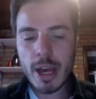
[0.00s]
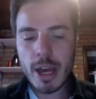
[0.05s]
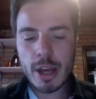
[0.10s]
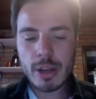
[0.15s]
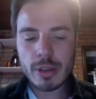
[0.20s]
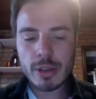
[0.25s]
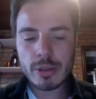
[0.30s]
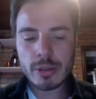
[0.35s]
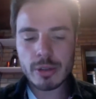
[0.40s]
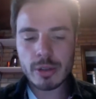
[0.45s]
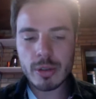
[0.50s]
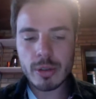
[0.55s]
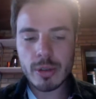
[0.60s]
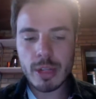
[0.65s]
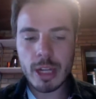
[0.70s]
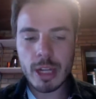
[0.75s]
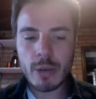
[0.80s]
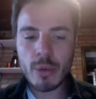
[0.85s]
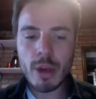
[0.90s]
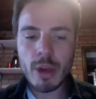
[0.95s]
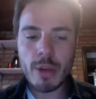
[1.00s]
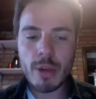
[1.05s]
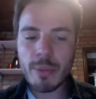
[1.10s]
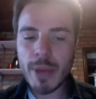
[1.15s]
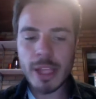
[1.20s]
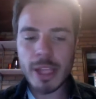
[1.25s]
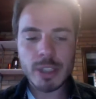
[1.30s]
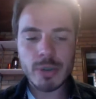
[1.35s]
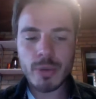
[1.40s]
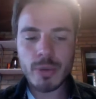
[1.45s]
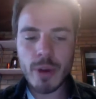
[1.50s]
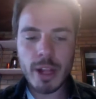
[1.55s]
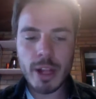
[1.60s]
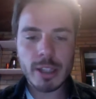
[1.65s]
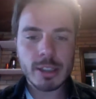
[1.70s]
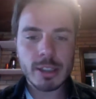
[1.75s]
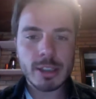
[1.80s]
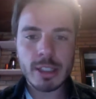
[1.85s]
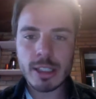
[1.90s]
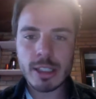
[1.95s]
like we are best friends since
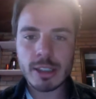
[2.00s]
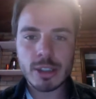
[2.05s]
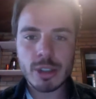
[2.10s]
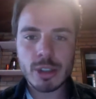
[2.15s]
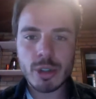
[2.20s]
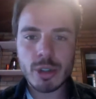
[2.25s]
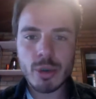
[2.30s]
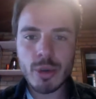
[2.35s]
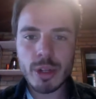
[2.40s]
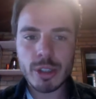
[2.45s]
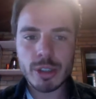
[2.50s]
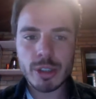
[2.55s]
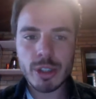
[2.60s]
two years old,